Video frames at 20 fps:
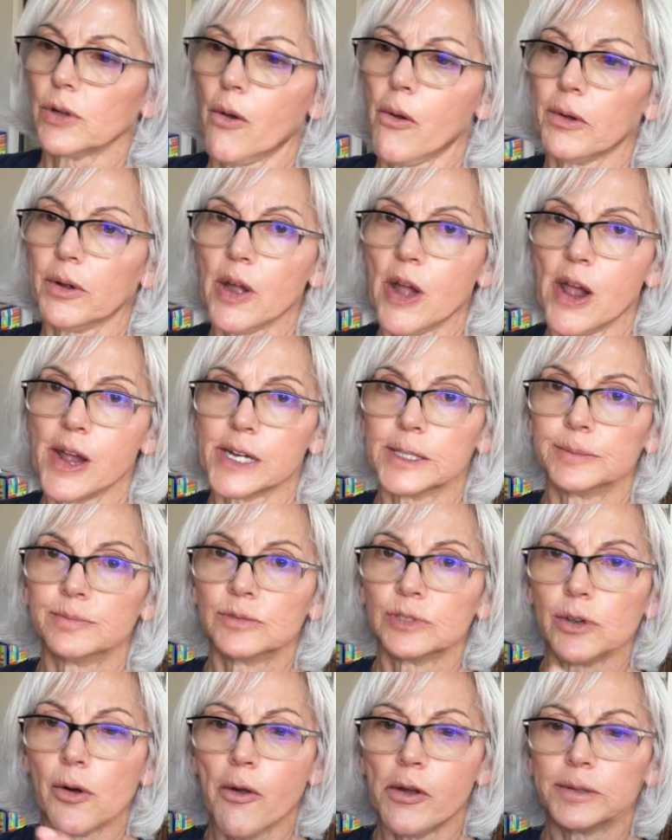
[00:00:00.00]
Okay.
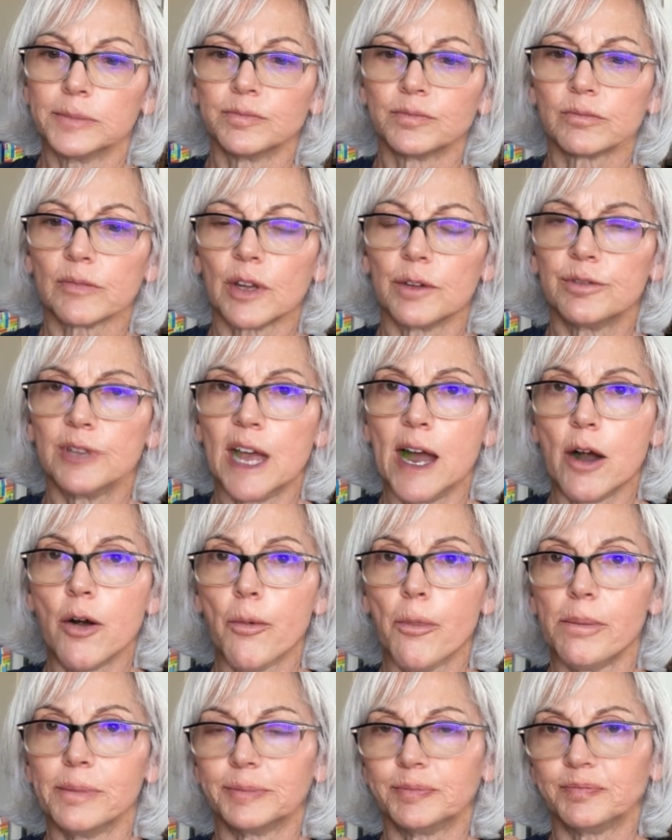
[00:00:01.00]

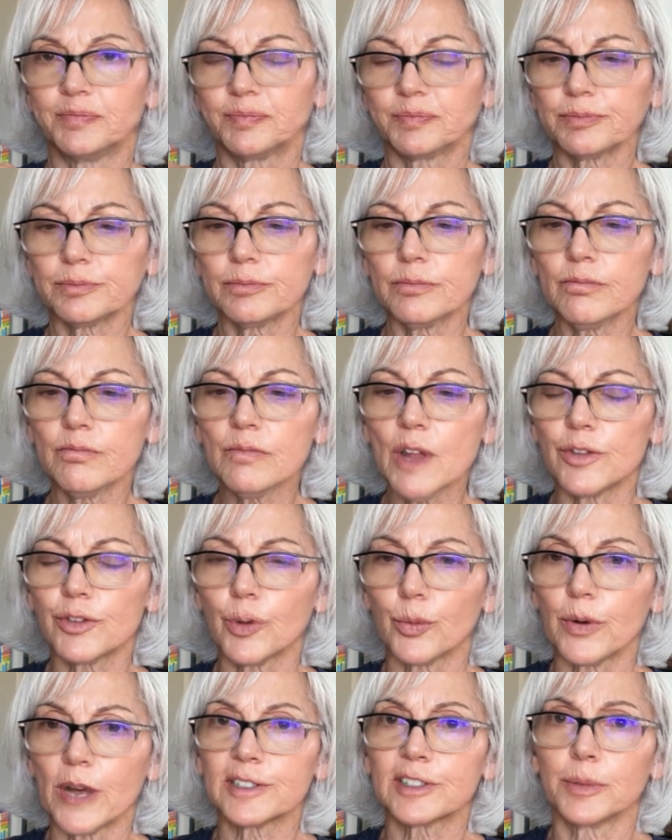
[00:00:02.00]
Now,
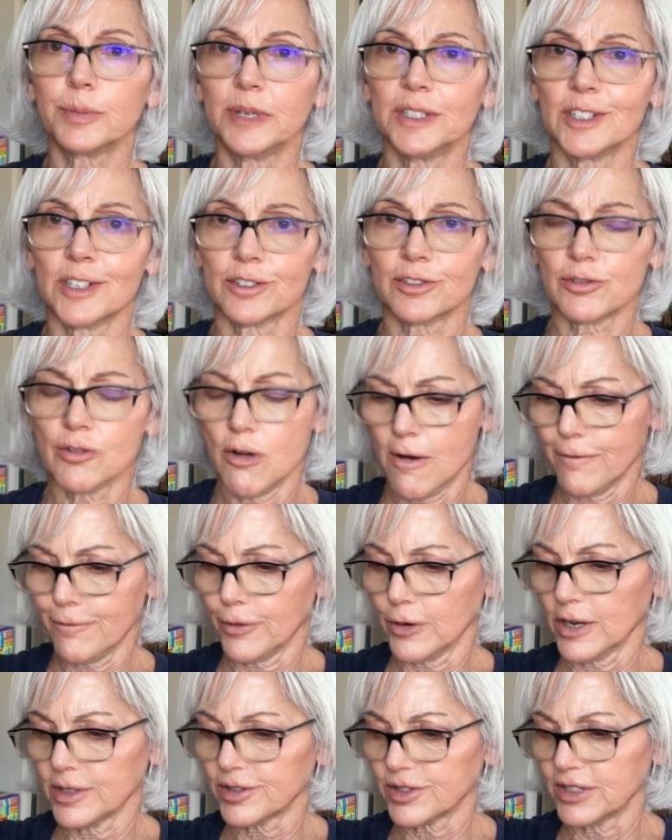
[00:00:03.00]
the recipe does call
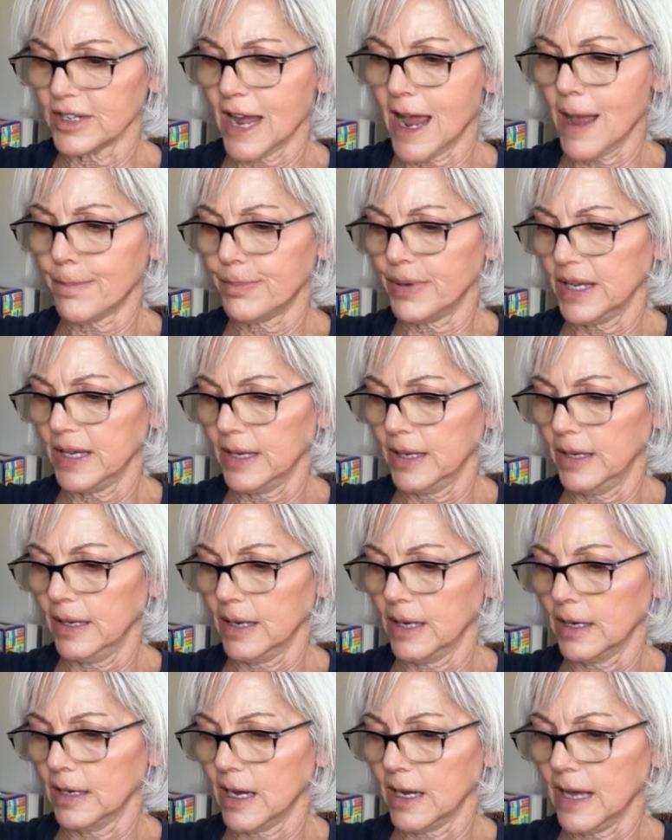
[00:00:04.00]
for a snap
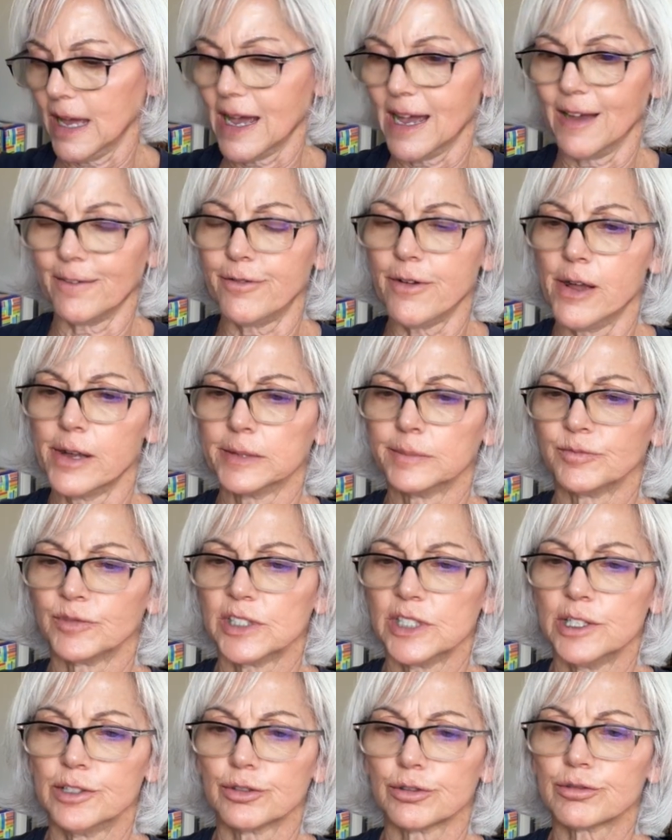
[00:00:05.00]
pea, and
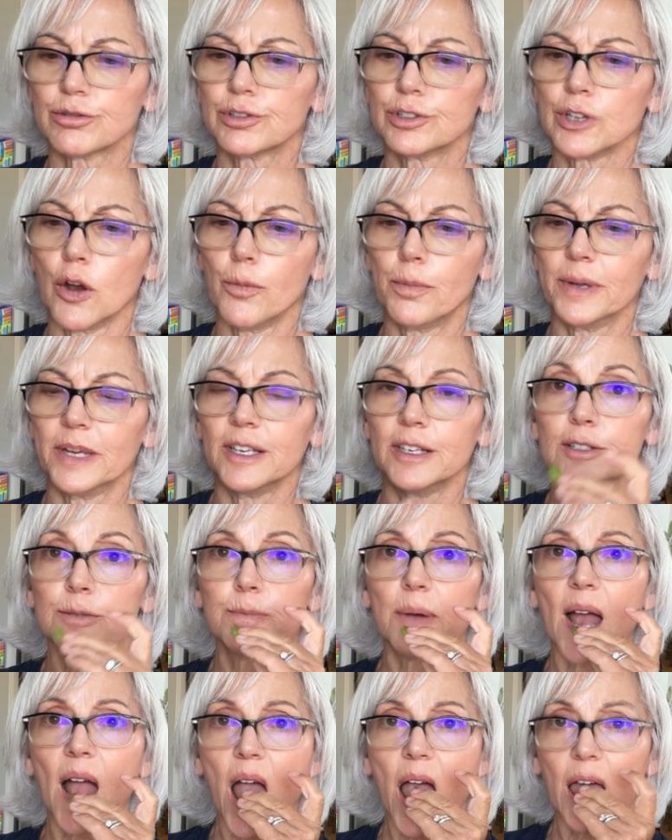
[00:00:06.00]
these are snow peas,
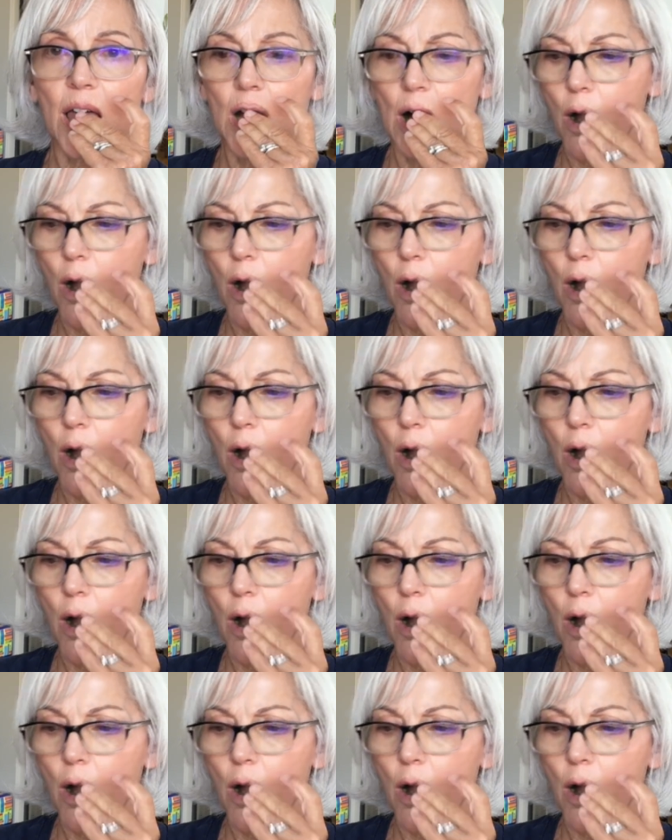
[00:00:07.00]
but